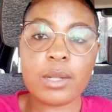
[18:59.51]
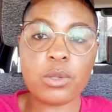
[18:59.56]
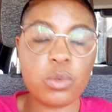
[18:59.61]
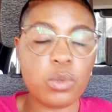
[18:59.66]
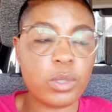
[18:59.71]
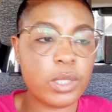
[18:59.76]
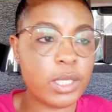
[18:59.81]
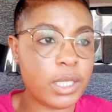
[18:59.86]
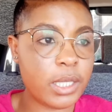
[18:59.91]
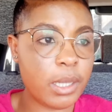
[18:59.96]

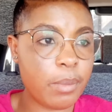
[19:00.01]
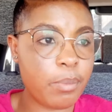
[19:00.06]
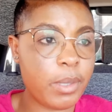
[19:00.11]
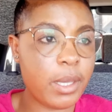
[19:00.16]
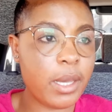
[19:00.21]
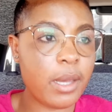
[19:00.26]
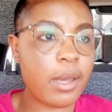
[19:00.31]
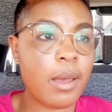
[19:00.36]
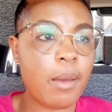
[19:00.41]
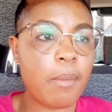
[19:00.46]
do
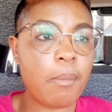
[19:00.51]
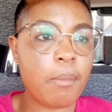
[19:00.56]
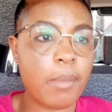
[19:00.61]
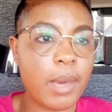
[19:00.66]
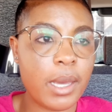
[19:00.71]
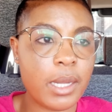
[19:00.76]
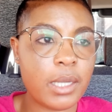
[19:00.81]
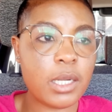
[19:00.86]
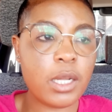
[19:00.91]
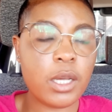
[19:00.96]
disappear.
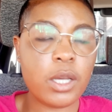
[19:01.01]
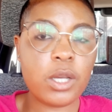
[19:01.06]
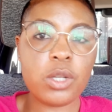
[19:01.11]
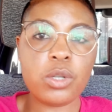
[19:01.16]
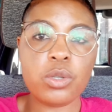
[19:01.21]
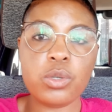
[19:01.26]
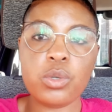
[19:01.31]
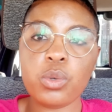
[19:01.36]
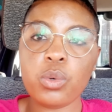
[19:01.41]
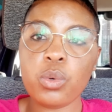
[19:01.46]
Men
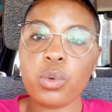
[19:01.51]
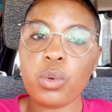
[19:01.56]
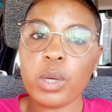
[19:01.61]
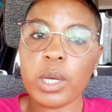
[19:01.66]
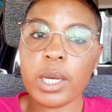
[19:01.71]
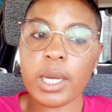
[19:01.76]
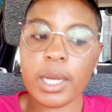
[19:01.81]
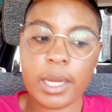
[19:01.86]
do